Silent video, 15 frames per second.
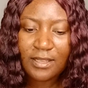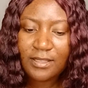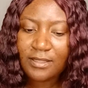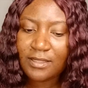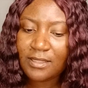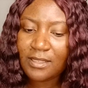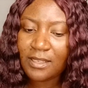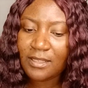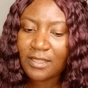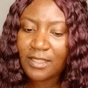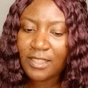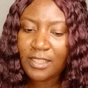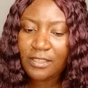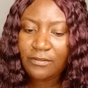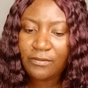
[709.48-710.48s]
It's
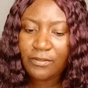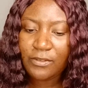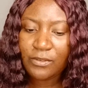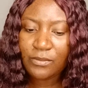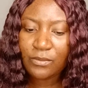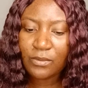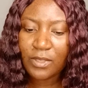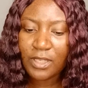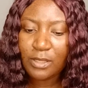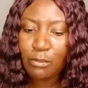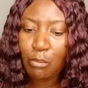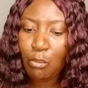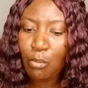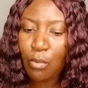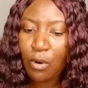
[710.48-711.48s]
gonna give you a
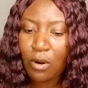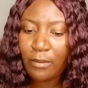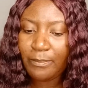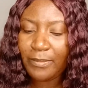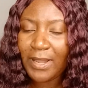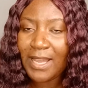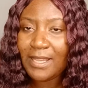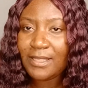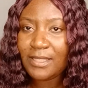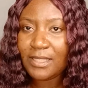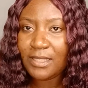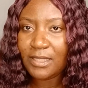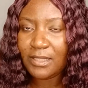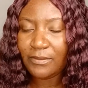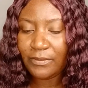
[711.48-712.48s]
more
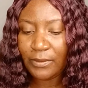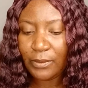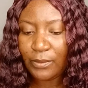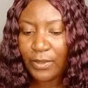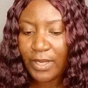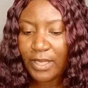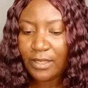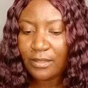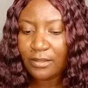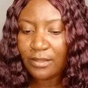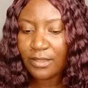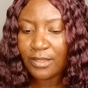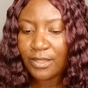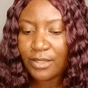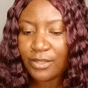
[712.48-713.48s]
positive credit
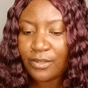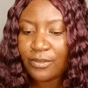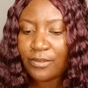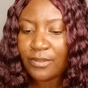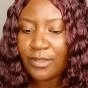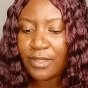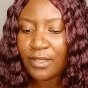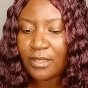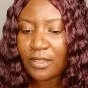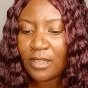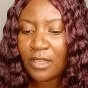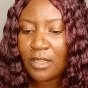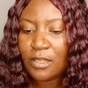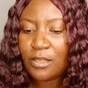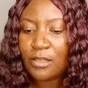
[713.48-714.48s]
history
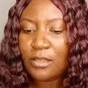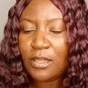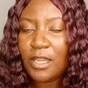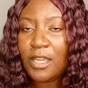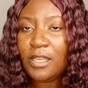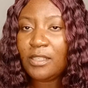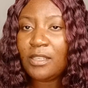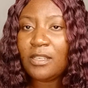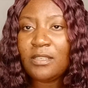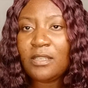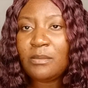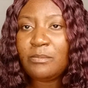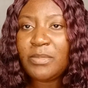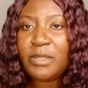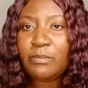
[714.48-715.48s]
and
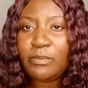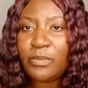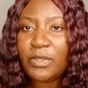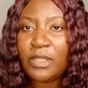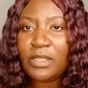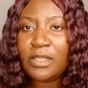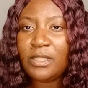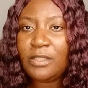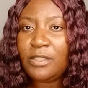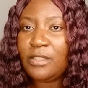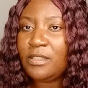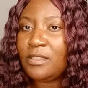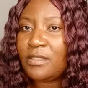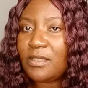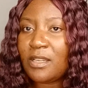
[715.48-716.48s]

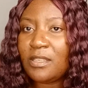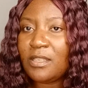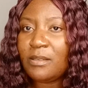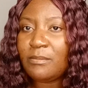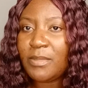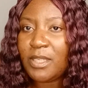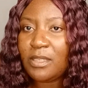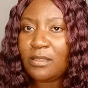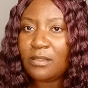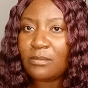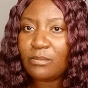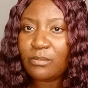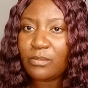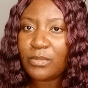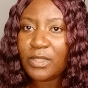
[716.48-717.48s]
it's
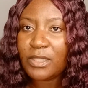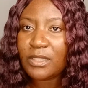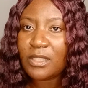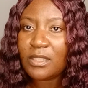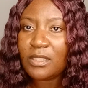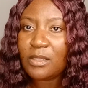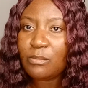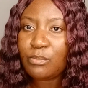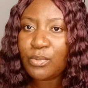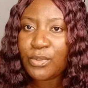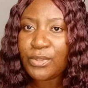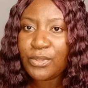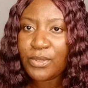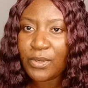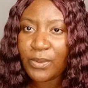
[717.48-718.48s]
gonna
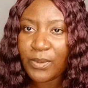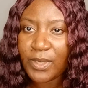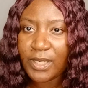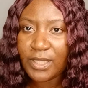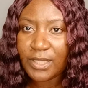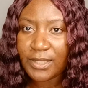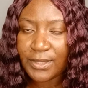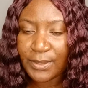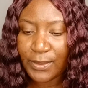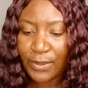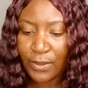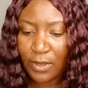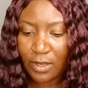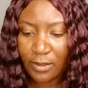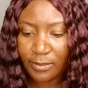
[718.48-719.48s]
boost your credit
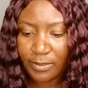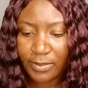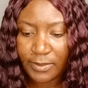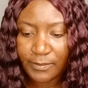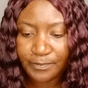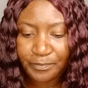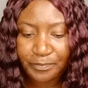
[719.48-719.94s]
score up.